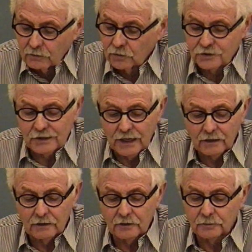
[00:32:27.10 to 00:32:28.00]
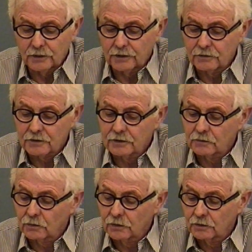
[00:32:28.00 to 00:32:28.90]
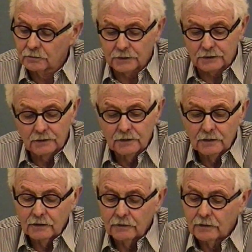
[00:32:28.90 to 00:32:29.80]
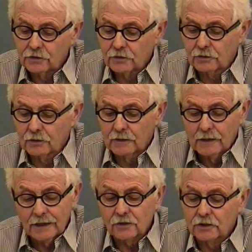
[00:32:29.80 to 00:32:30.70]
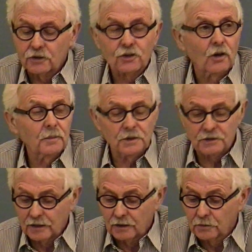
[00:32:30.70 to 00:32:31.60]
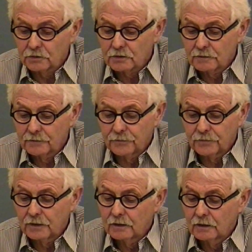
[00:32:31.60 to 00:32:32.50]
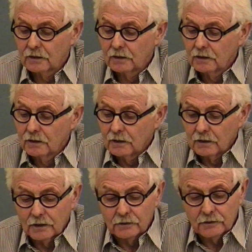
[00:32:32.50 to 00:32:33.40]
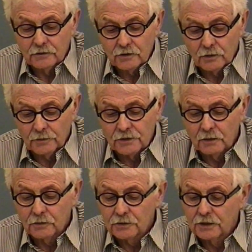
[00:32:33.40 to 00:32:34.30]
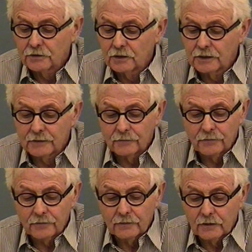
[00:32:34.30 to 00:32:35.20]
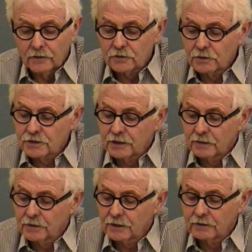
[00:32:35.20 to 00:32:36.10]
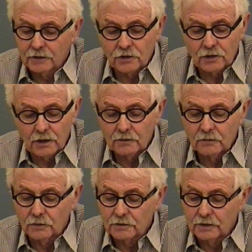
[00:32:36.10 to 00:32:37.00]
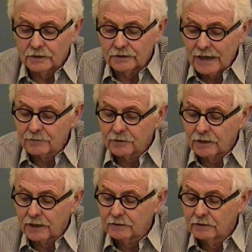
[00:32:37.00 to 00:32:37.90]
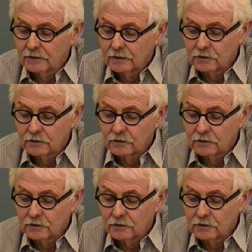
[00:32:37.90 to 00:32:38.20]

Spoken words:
the most talented players in the world, but they sure had the sharpest elbows in the league. This was something that Chuck was adept at,